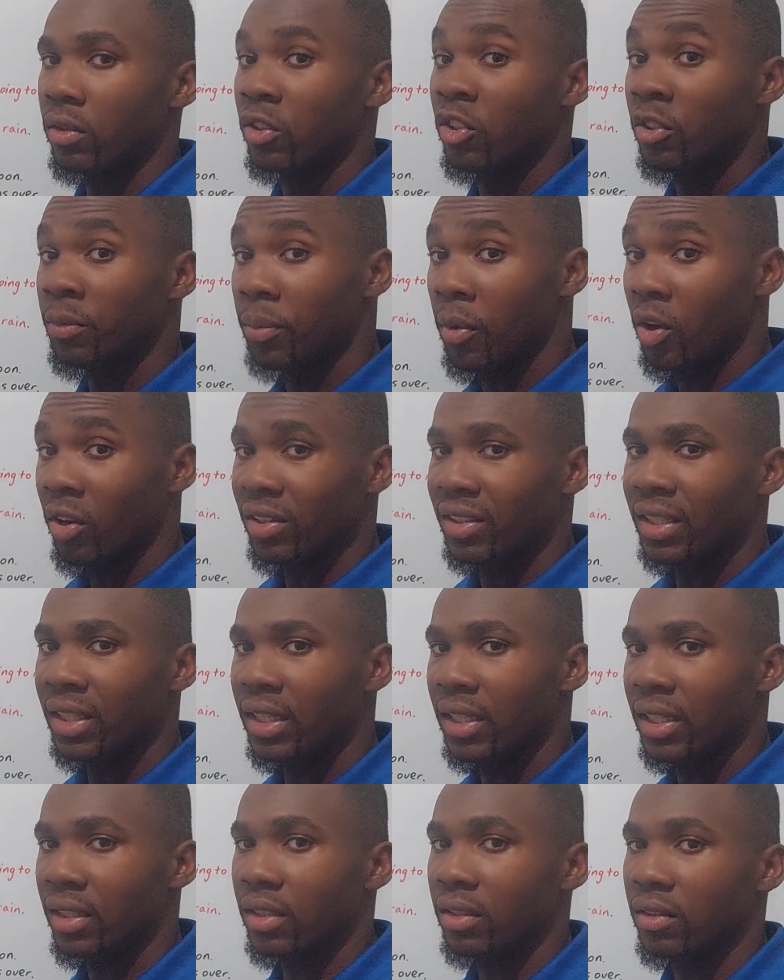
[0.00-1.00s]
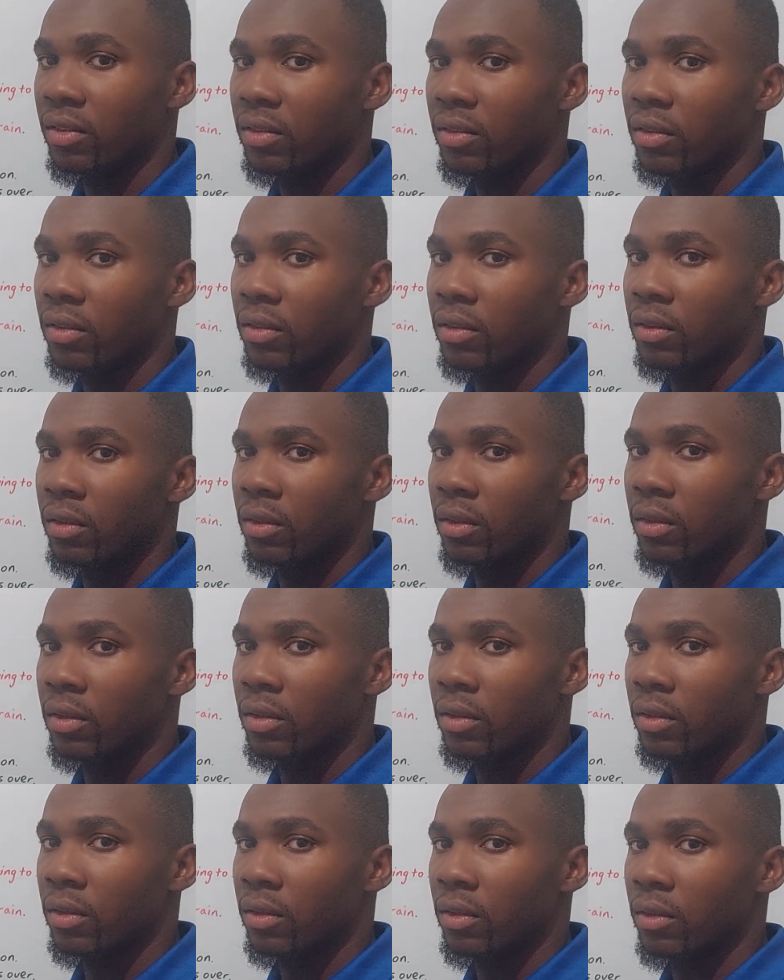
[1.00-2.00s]
spontaneous,
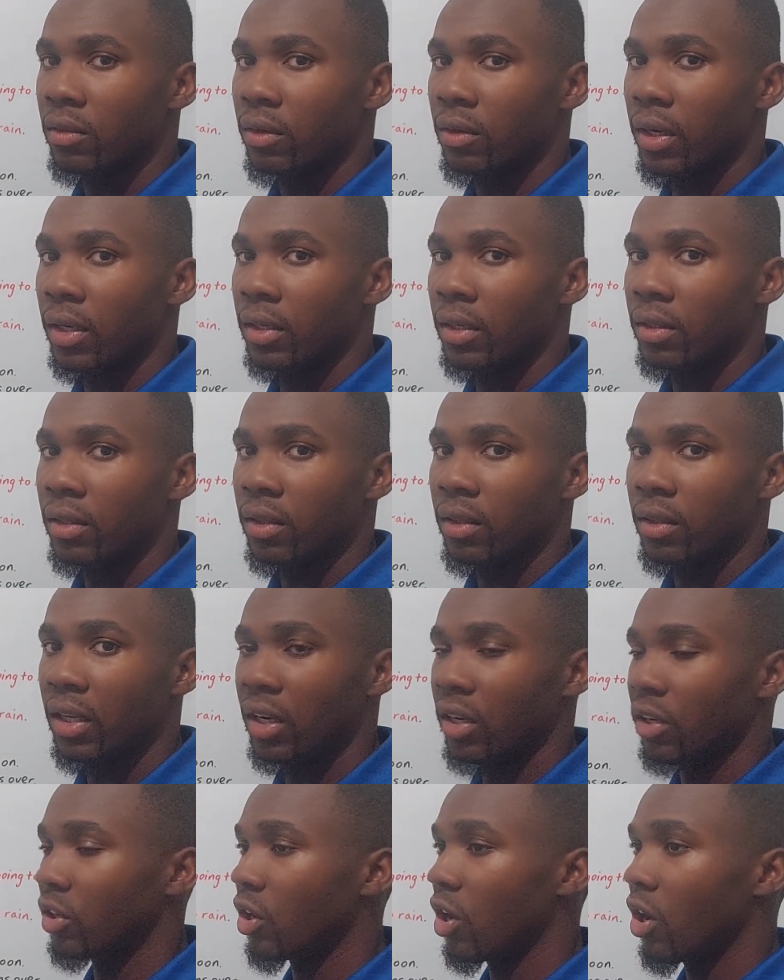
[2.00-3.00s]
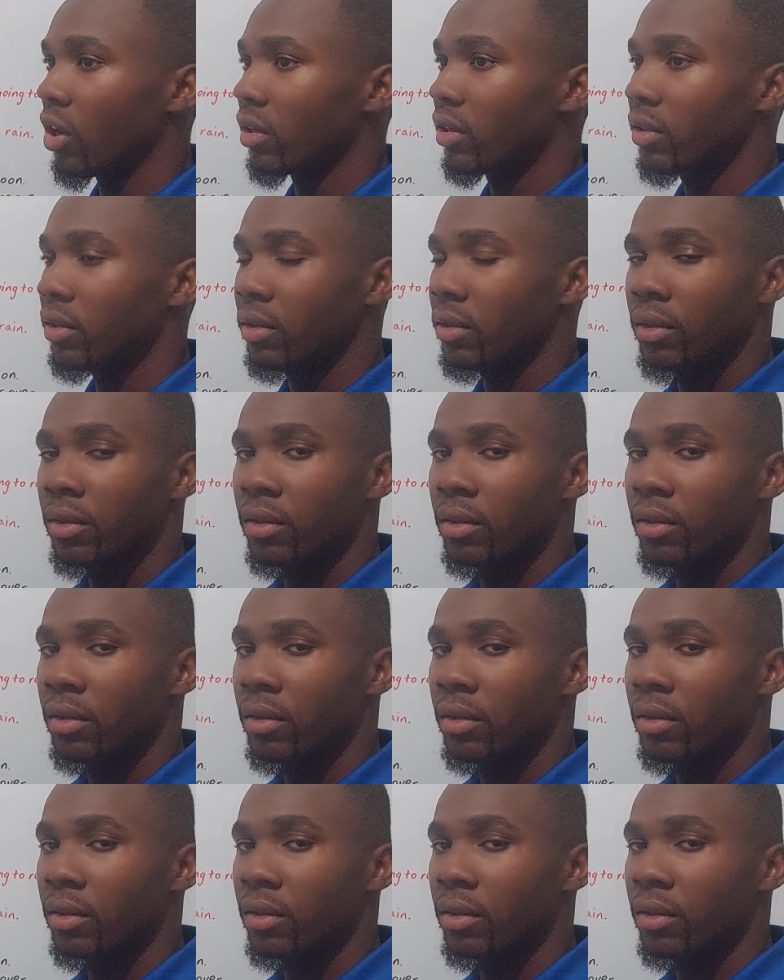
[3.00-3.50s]
right? They are not